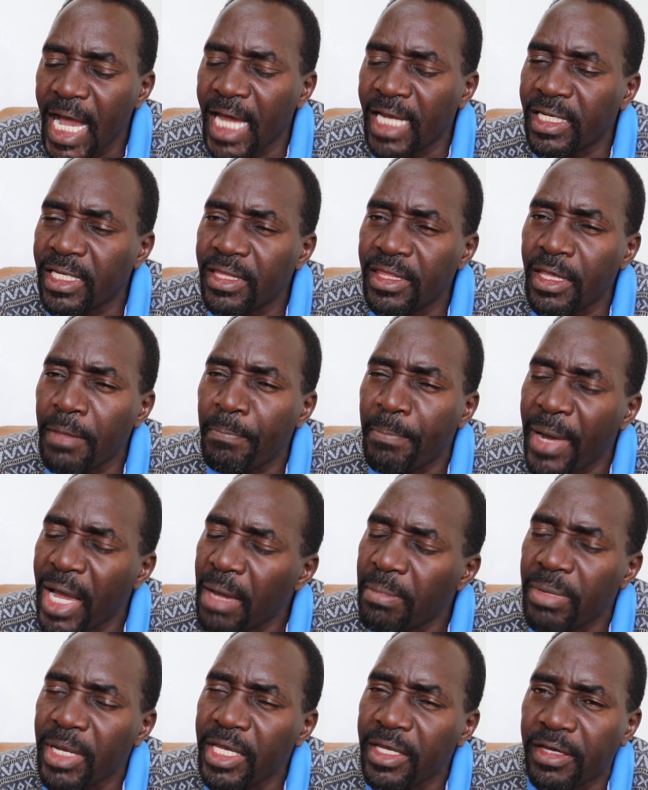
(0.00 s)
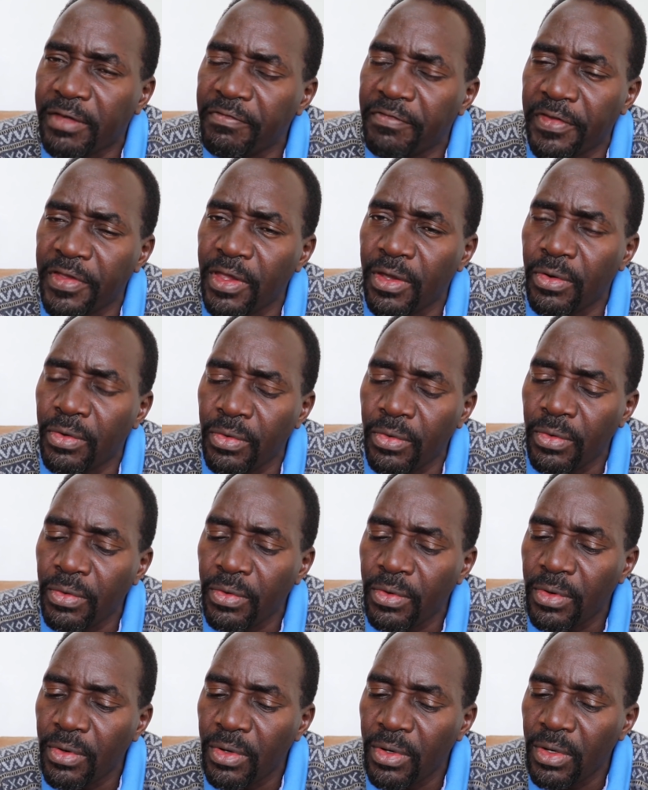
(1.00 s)
And in the public view,
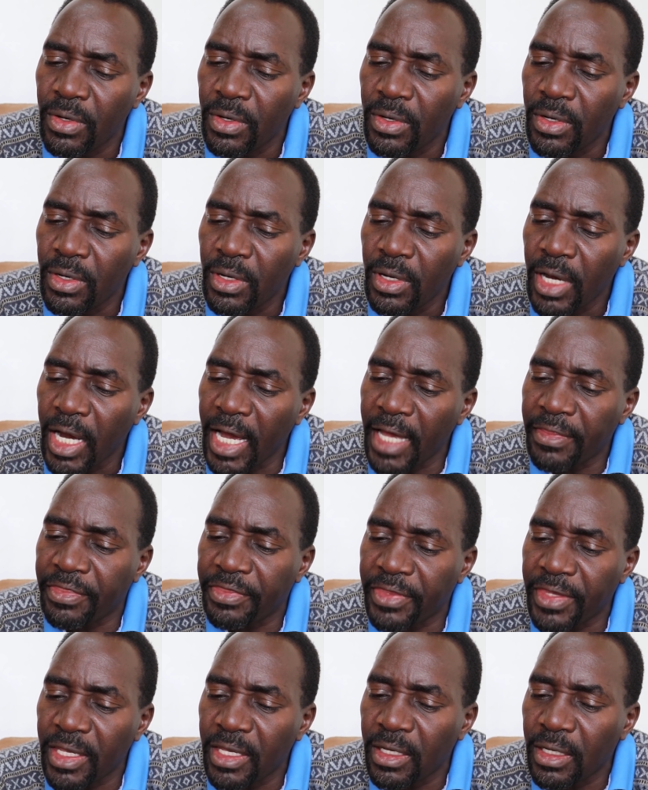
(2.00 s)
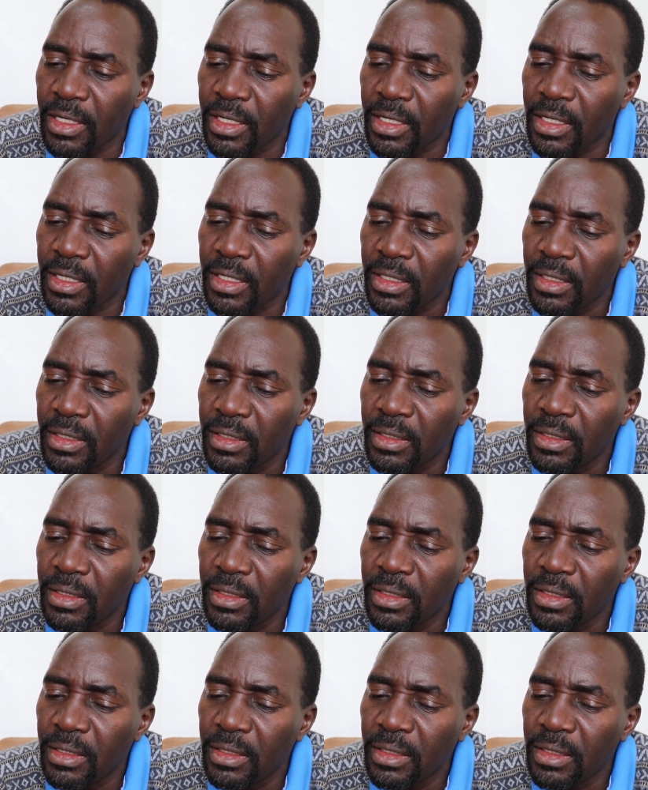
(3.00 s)
I think